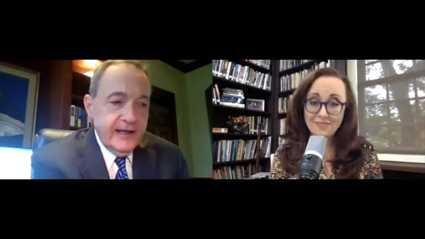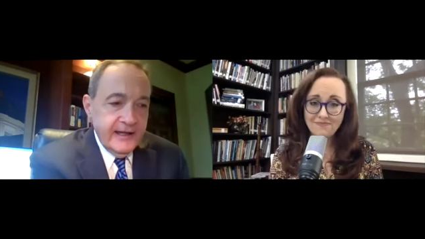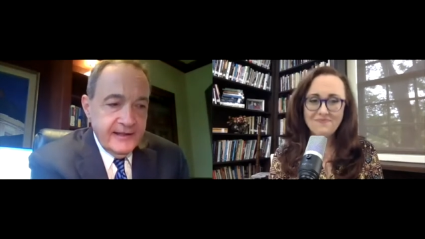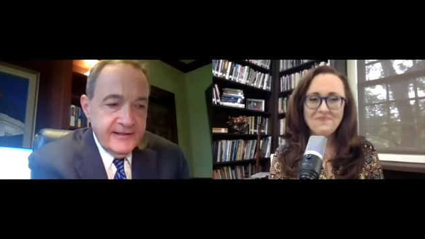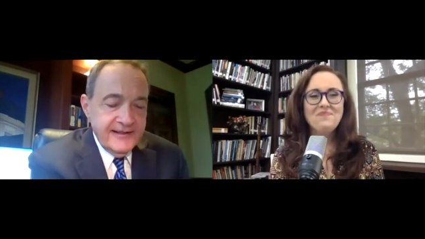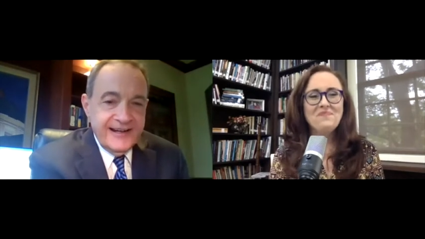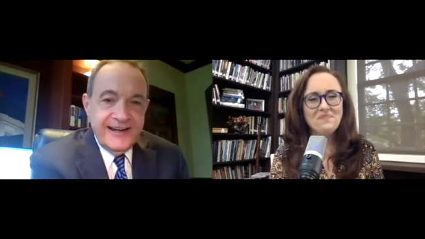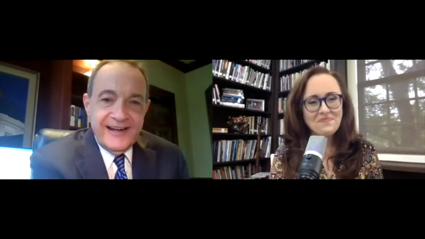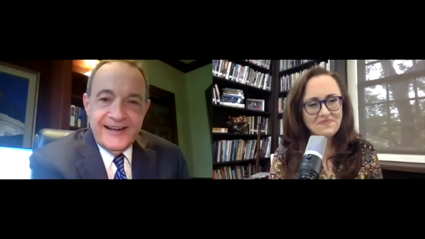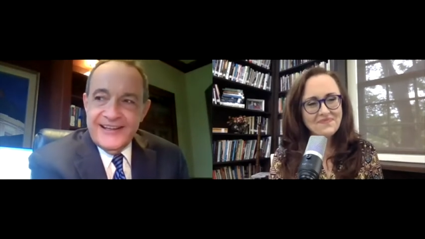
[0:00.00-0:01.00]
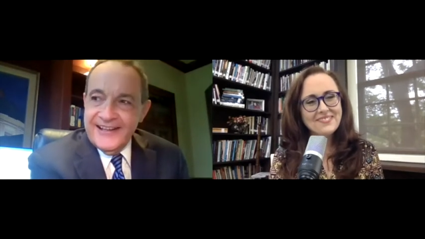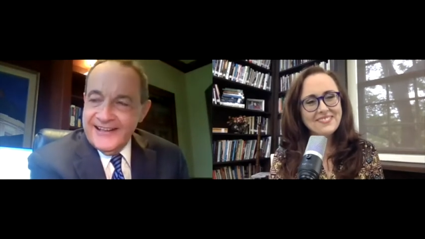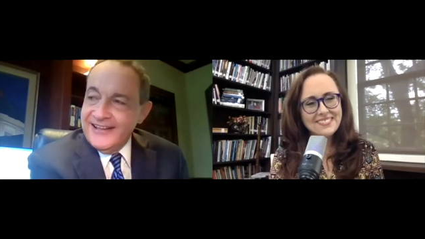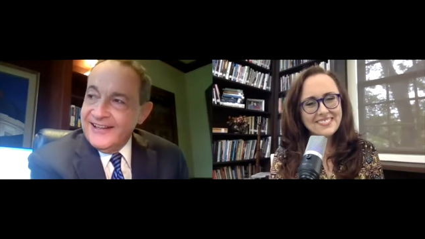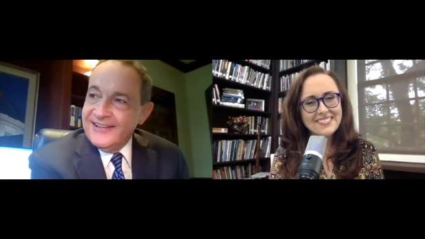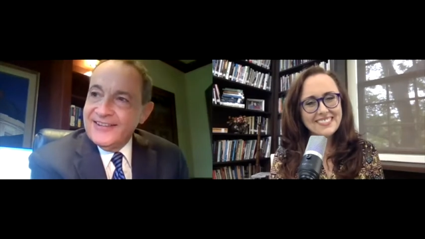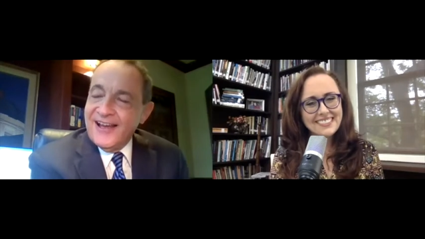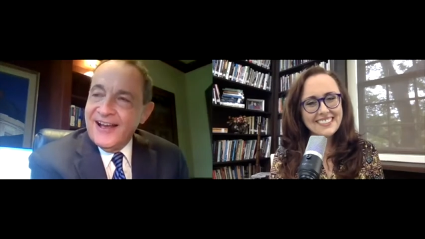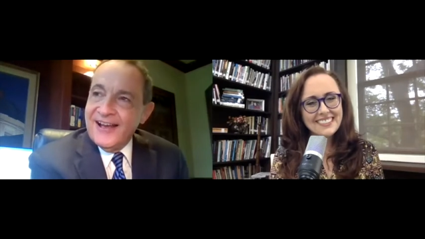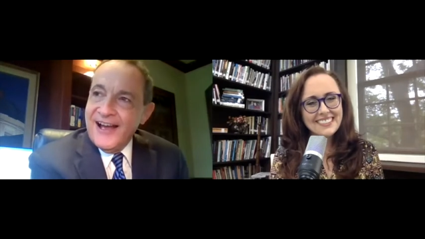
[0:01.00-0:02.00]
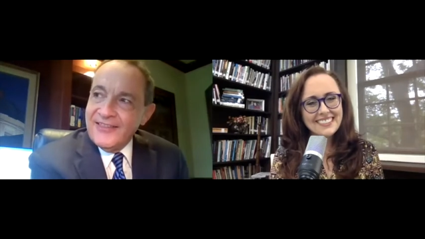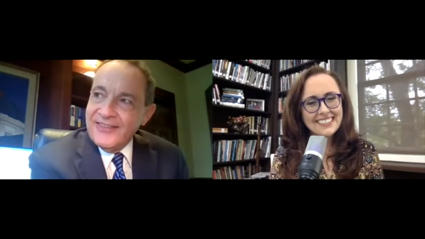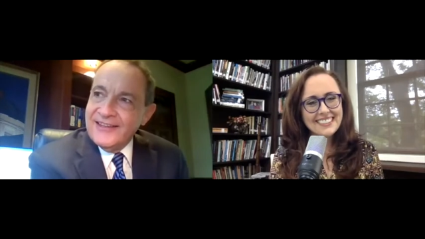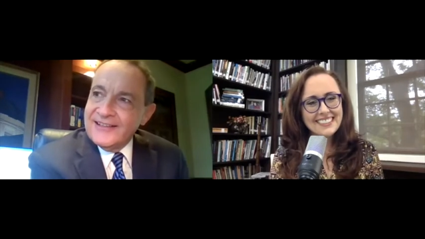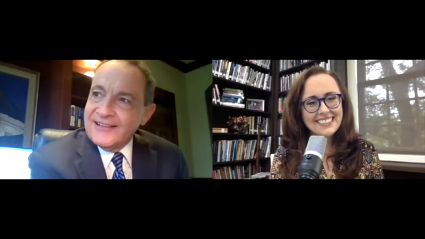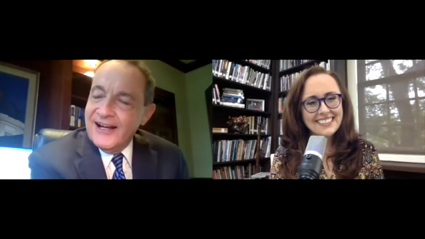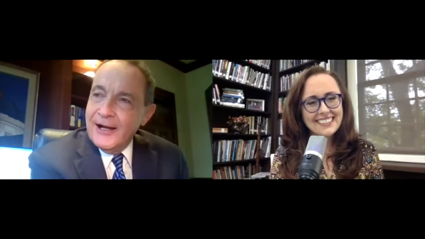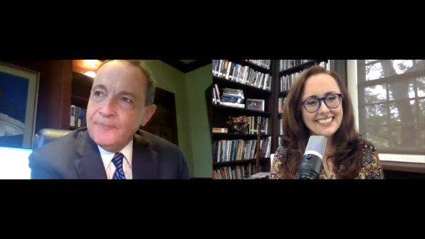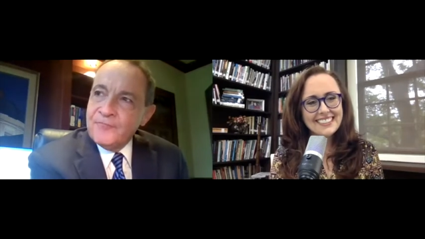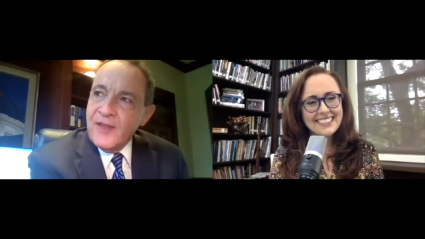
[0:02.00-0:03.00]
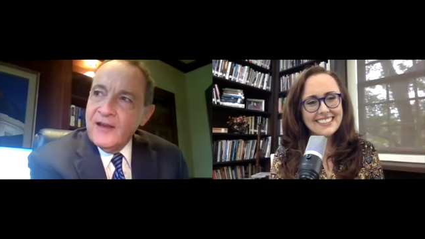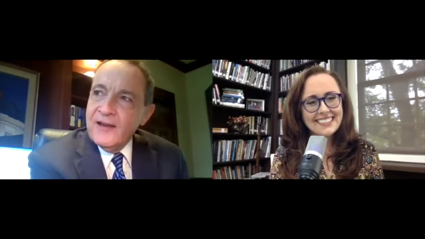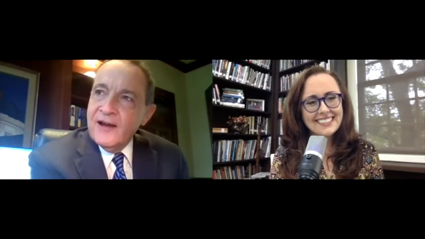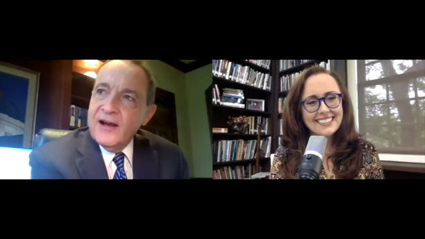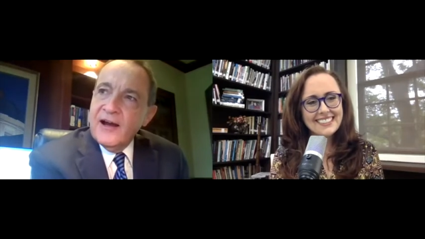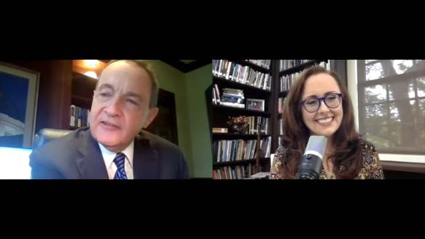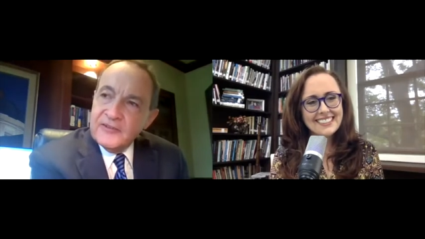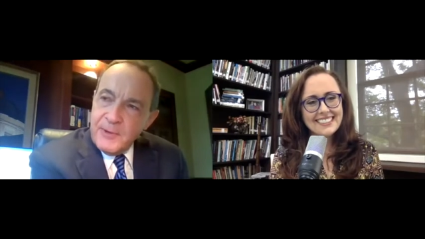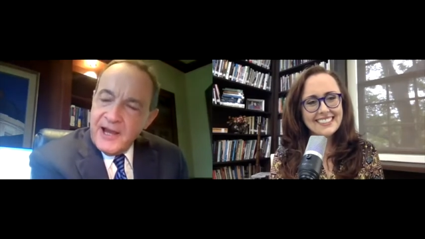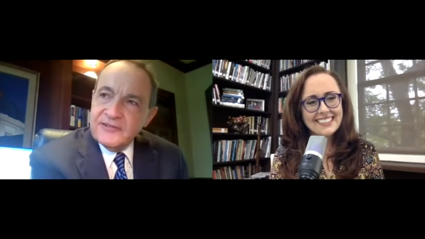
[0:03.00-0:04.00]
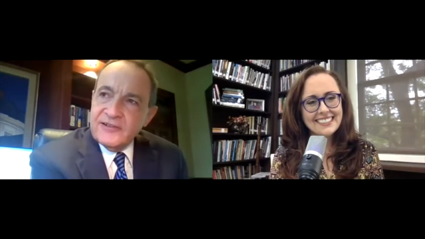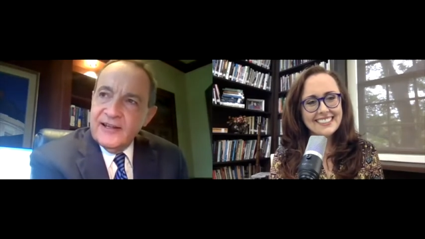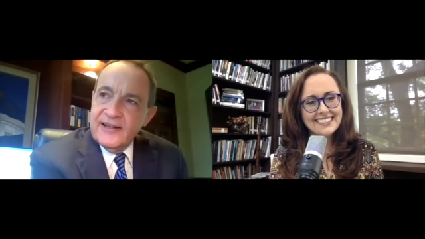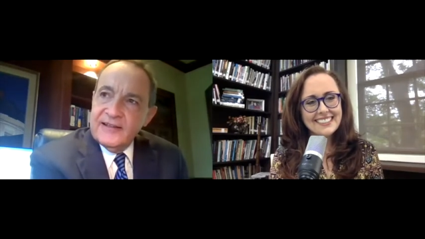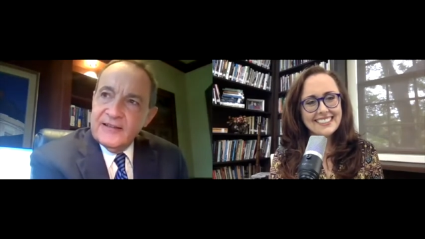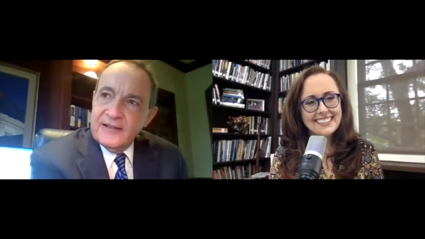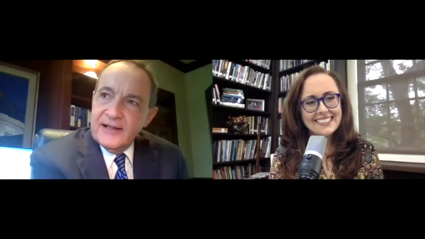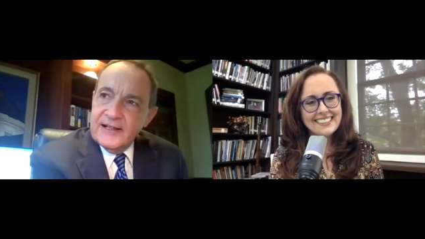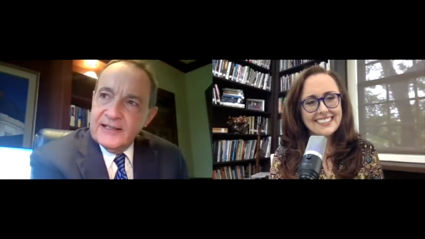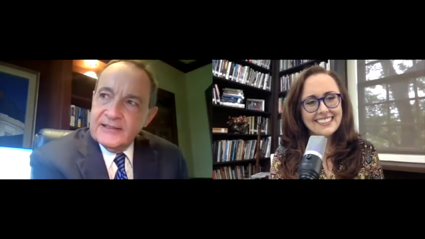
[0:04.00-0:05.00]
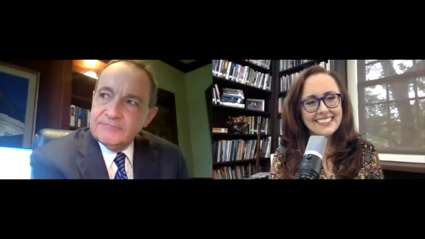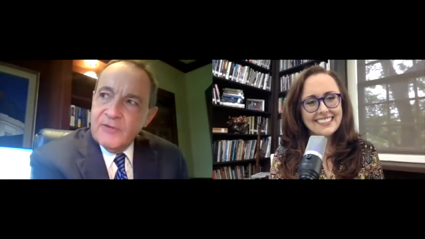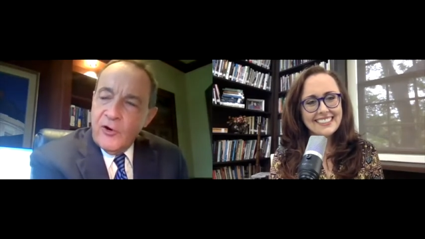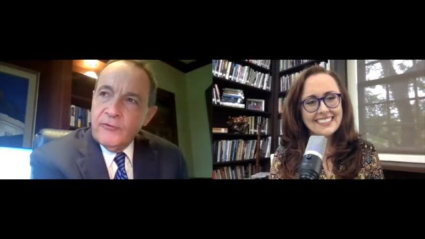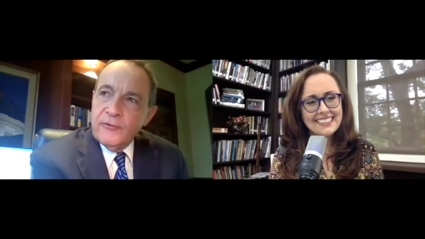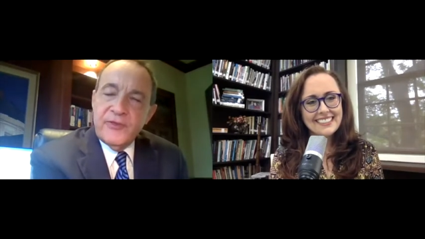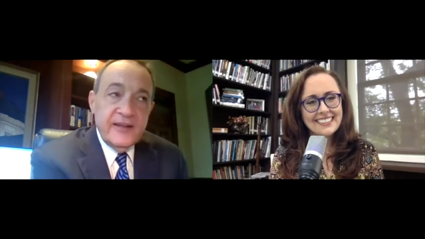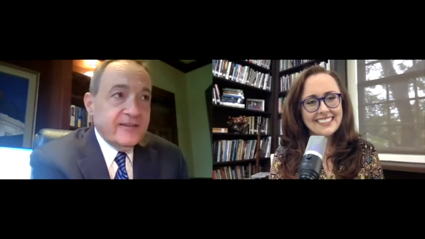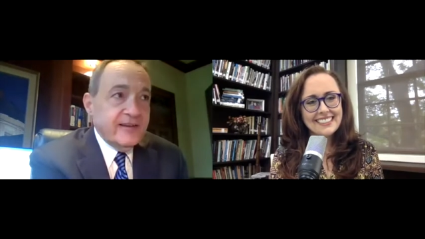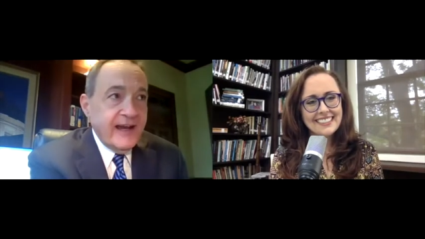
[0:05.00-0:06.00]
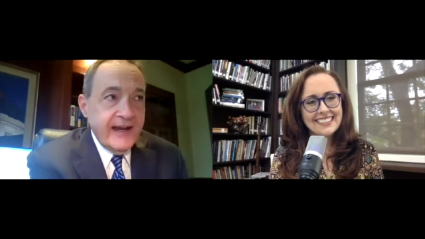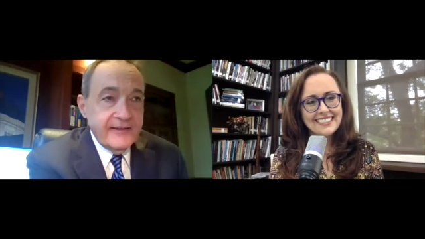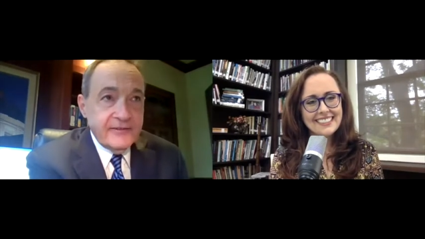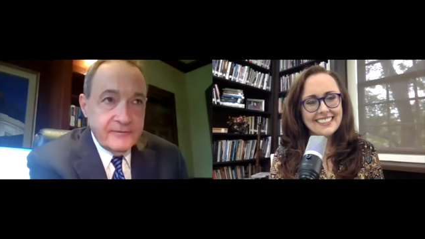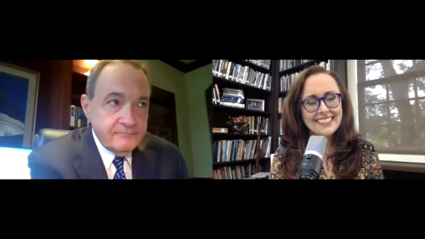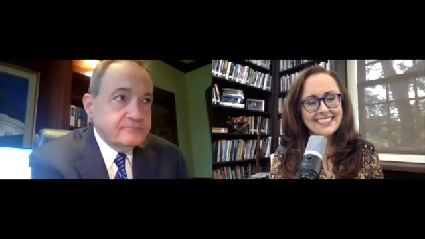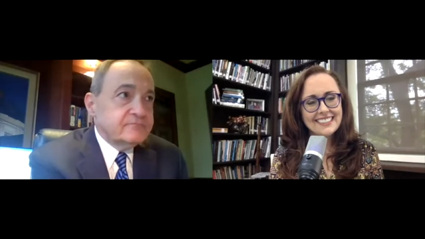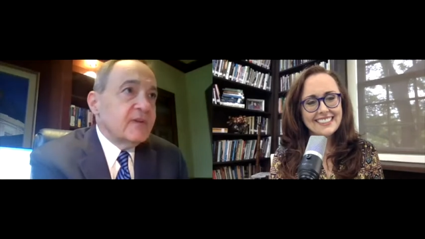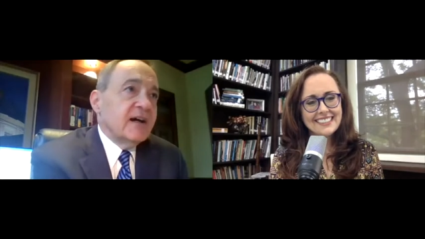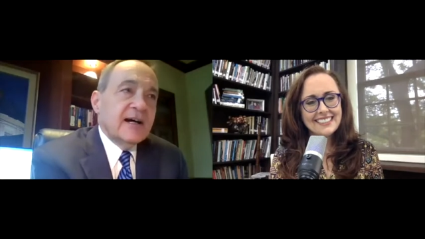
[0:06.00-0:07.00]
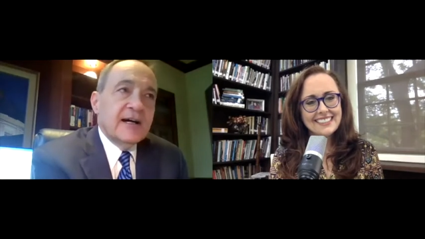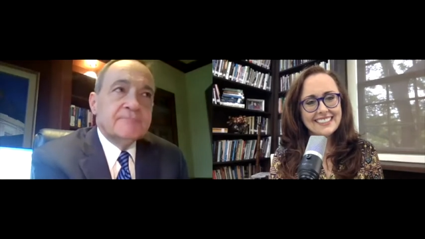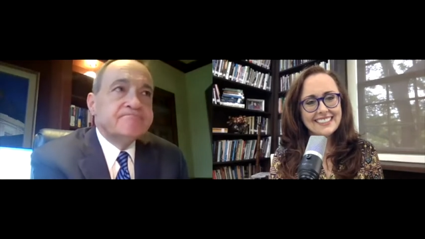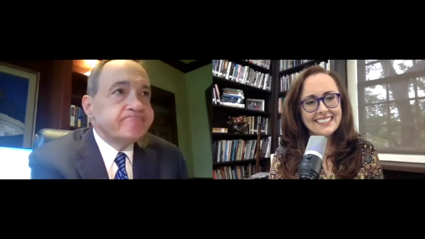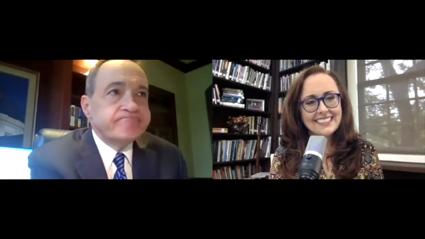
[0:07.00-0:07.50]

Speaker 1: and uh, it is, uh, I think, um, especially um, over these last um,